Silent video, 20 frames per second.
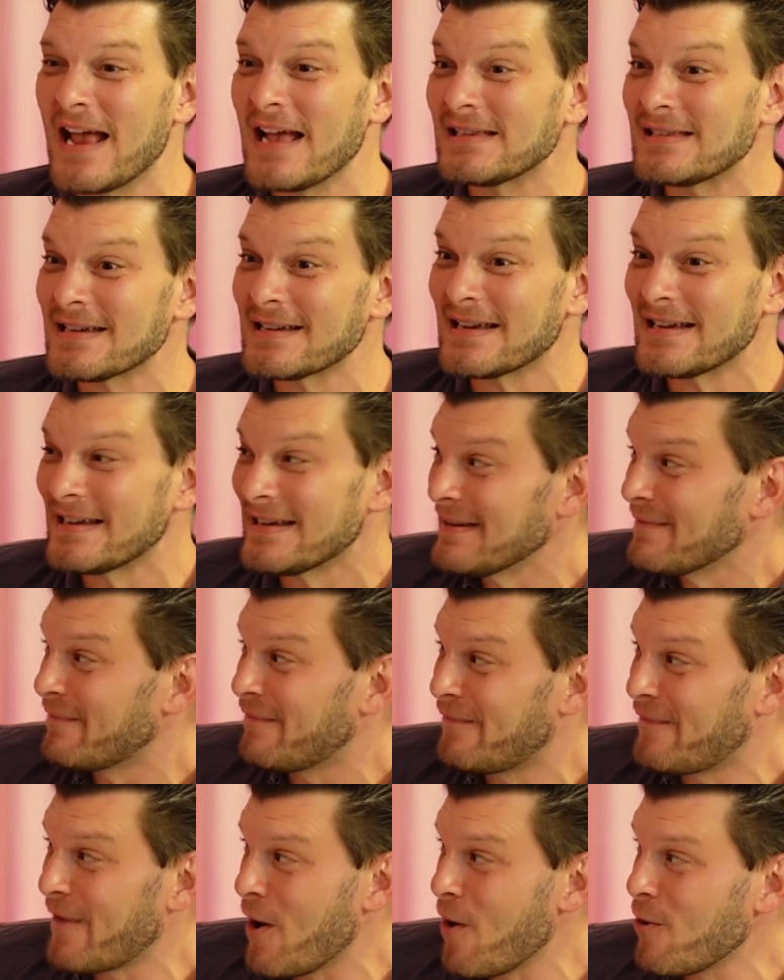has a
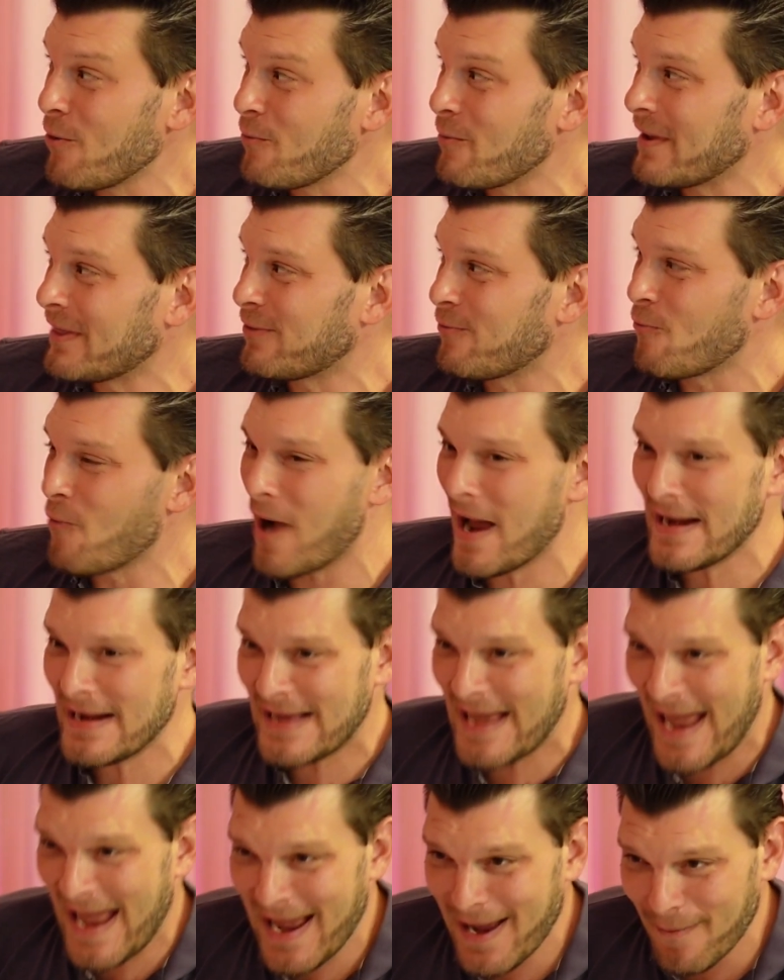phone with one
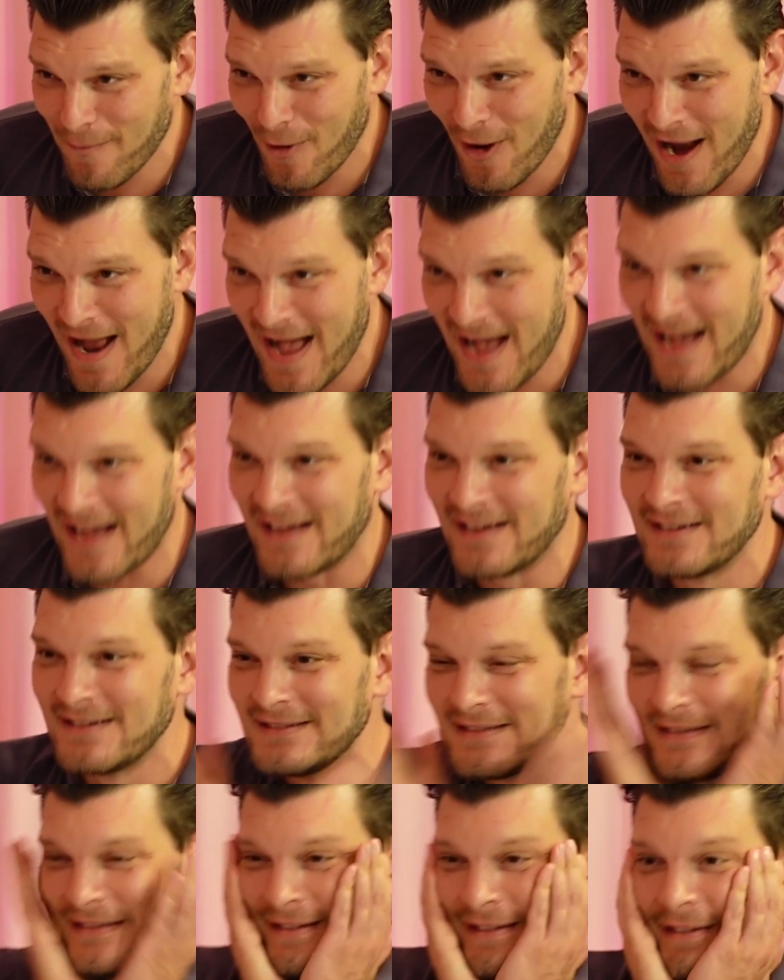camera.
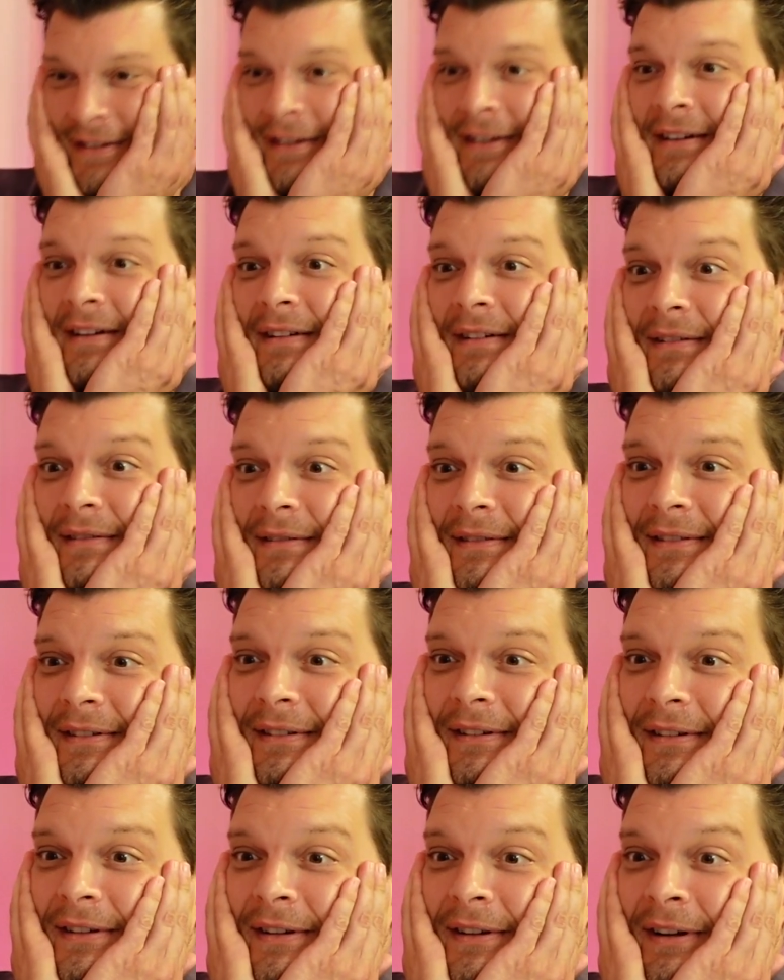
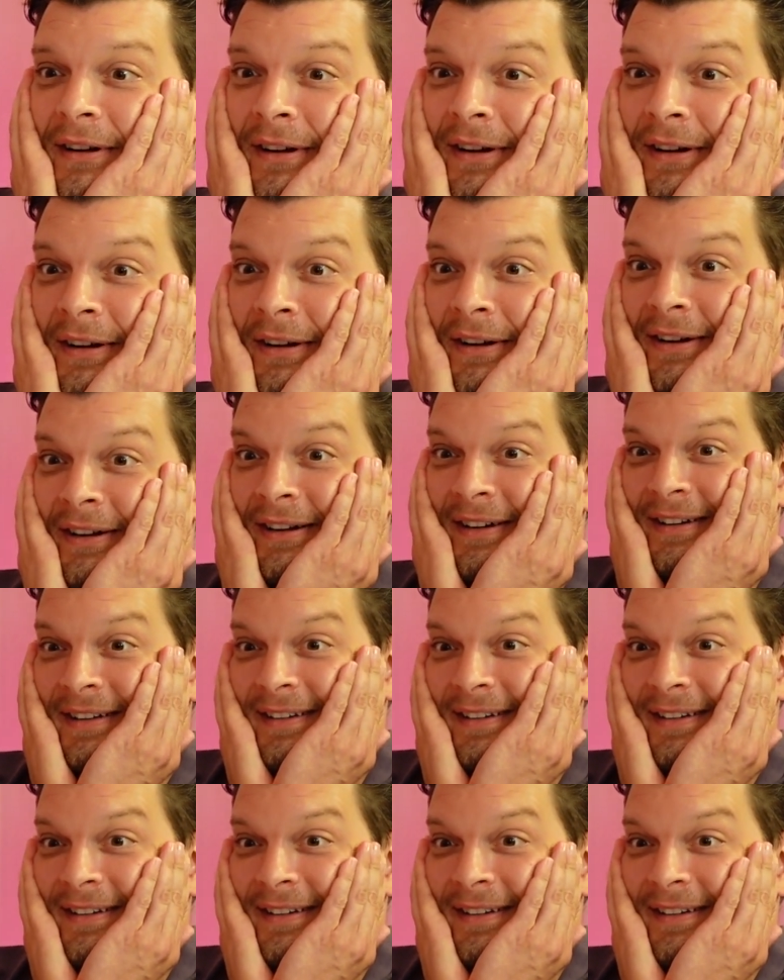Oh,